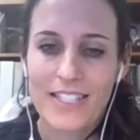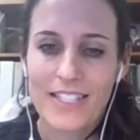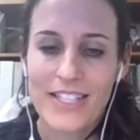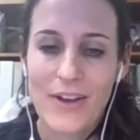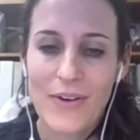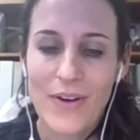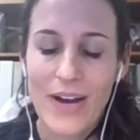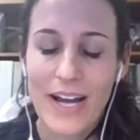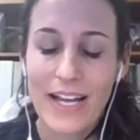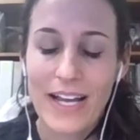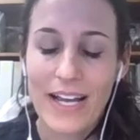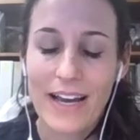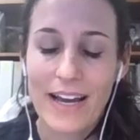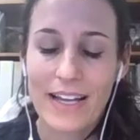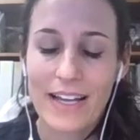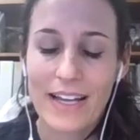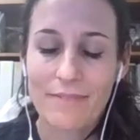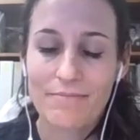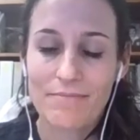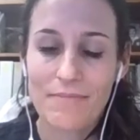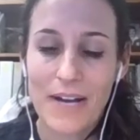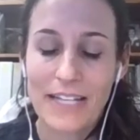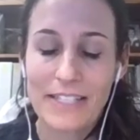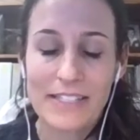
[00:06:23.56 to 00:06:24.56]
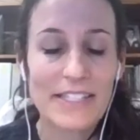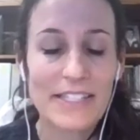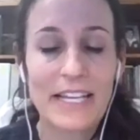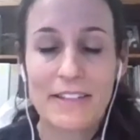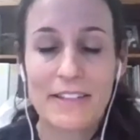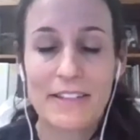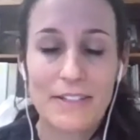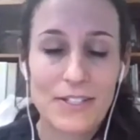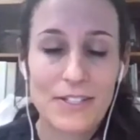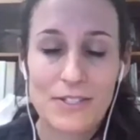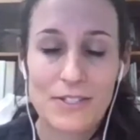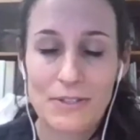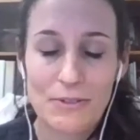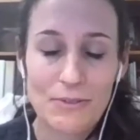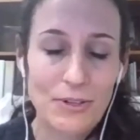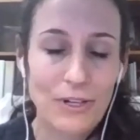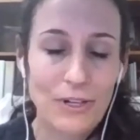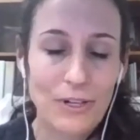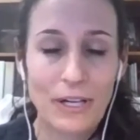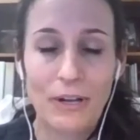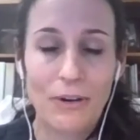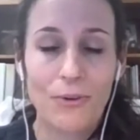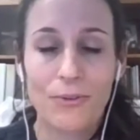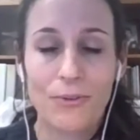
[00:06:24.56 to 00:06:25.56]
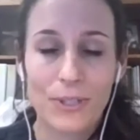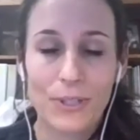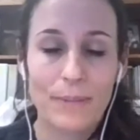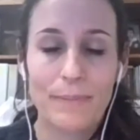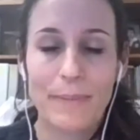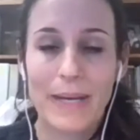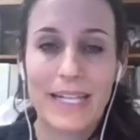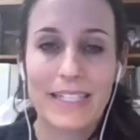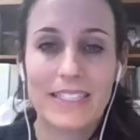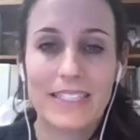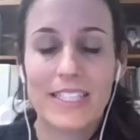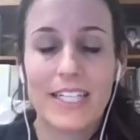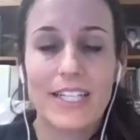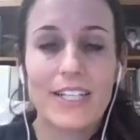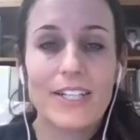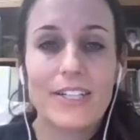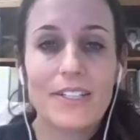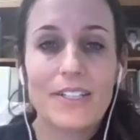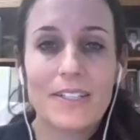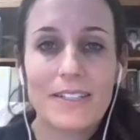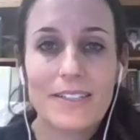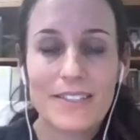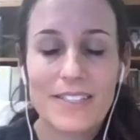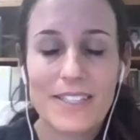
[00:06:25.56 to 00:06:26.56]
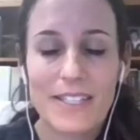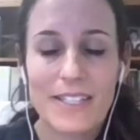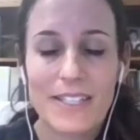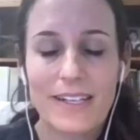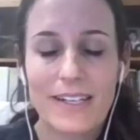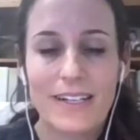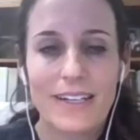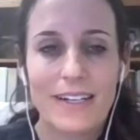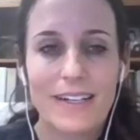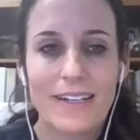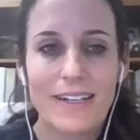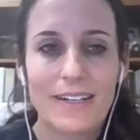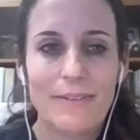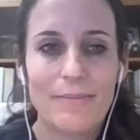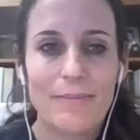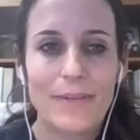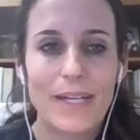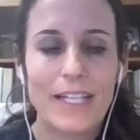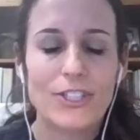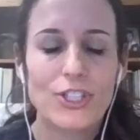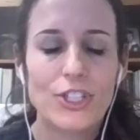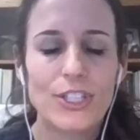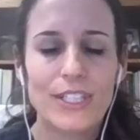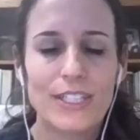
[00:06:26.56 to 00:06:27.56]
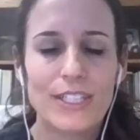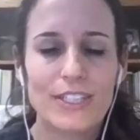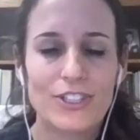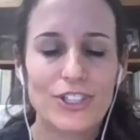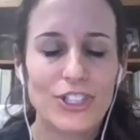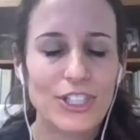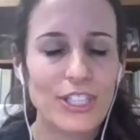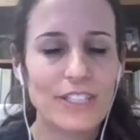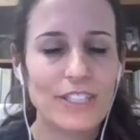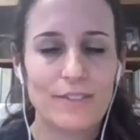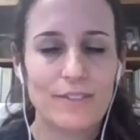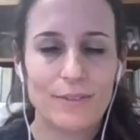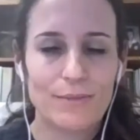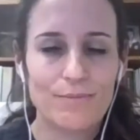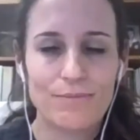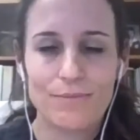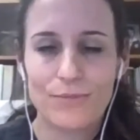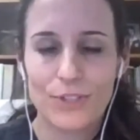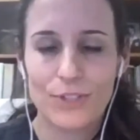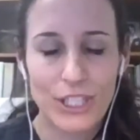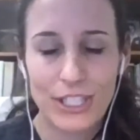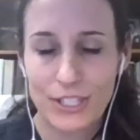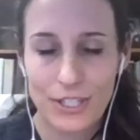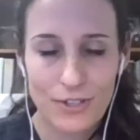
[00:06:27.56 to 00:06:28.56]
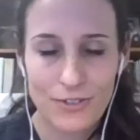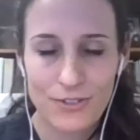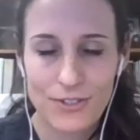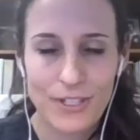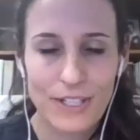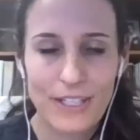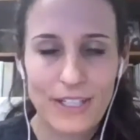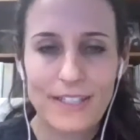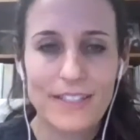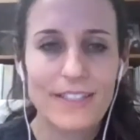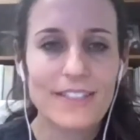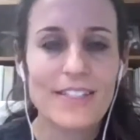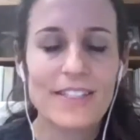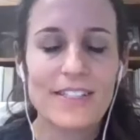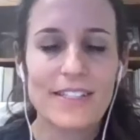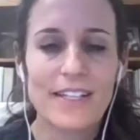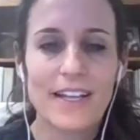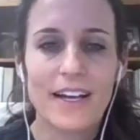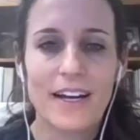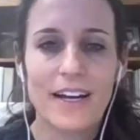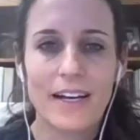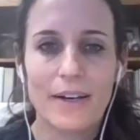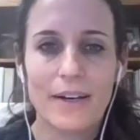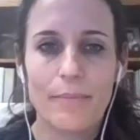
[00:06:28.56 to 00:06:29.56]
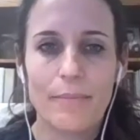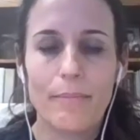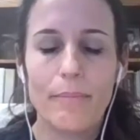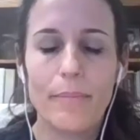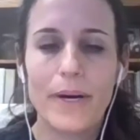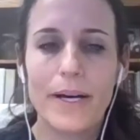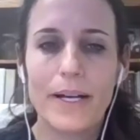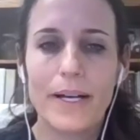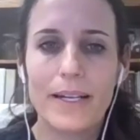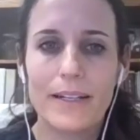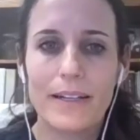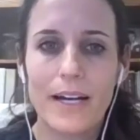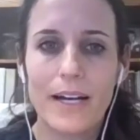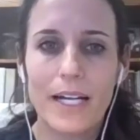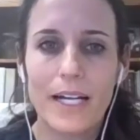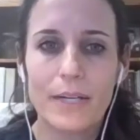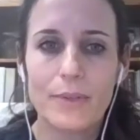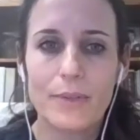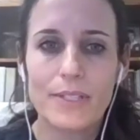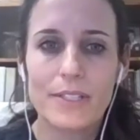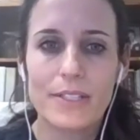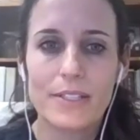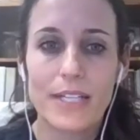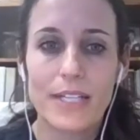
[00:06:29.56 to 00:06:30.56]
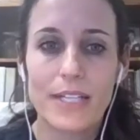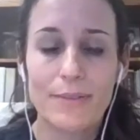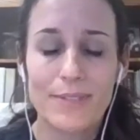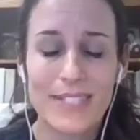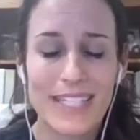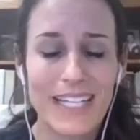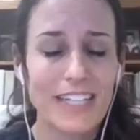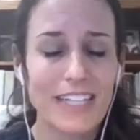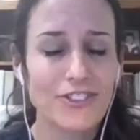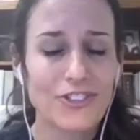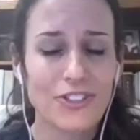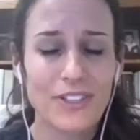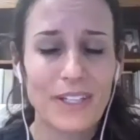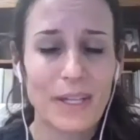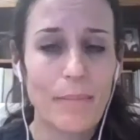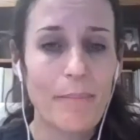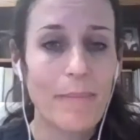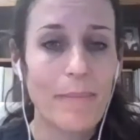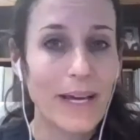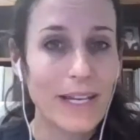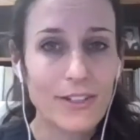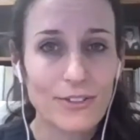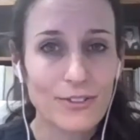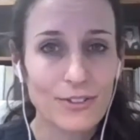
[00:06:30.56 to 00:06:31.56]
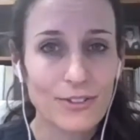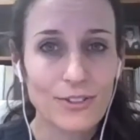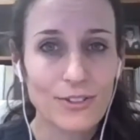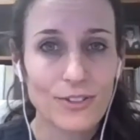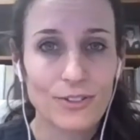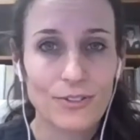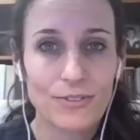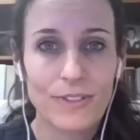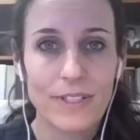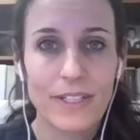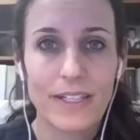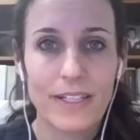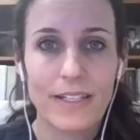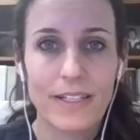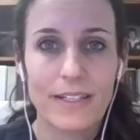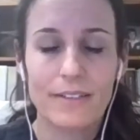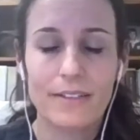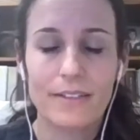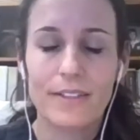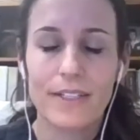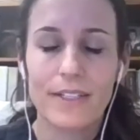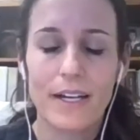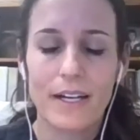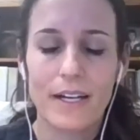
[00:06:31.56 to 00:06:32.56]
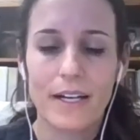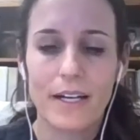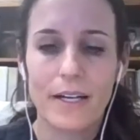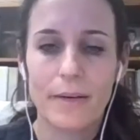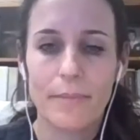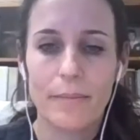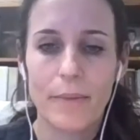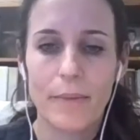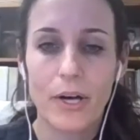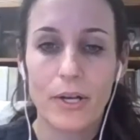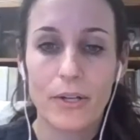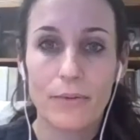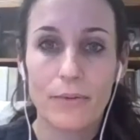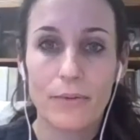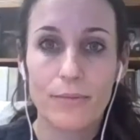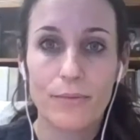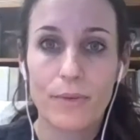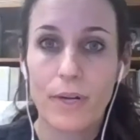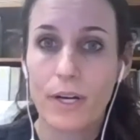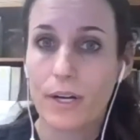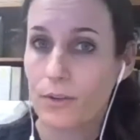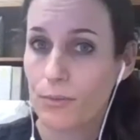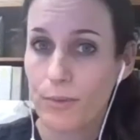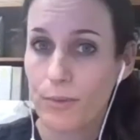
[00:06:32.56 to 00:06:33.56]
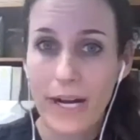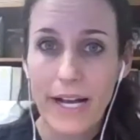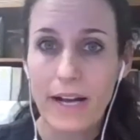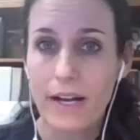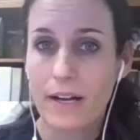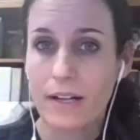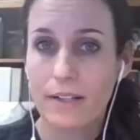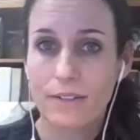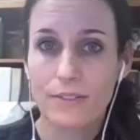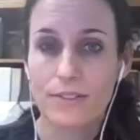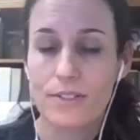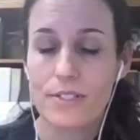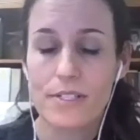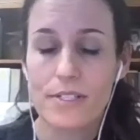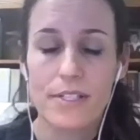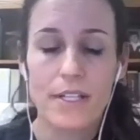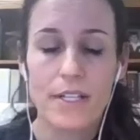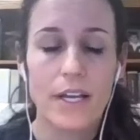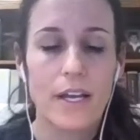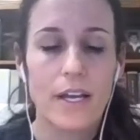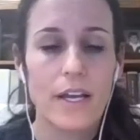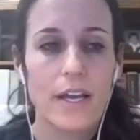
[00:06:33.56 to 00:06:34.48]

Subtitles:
So I say this trying to holding back tears, and she knows this. But I was actually a medical student on rounds.